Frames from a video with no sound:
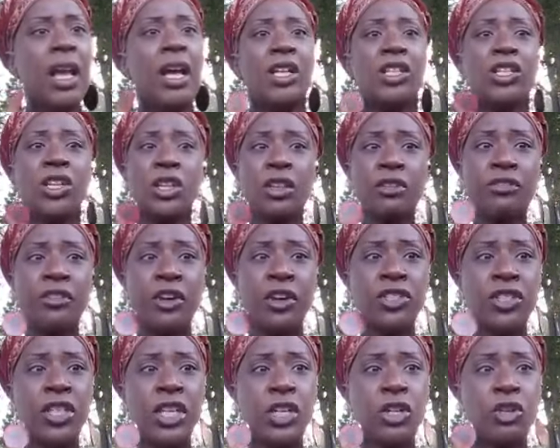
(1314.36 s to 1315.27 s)
So the
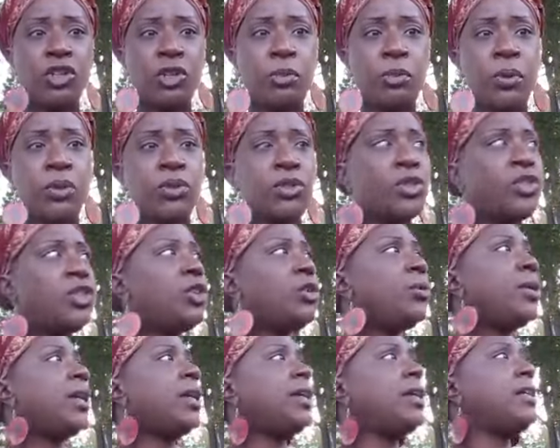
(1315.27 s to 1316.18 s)
first thing you're supposed to
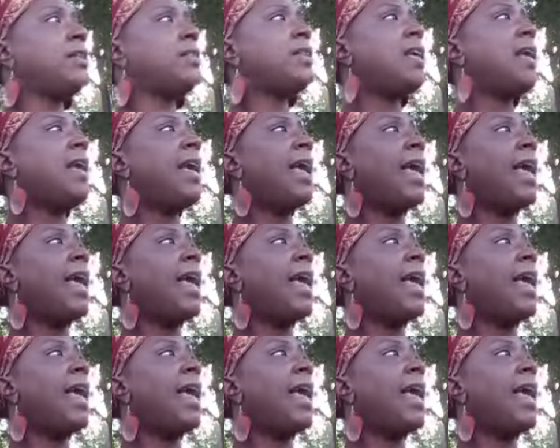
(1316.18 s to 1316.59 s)
do is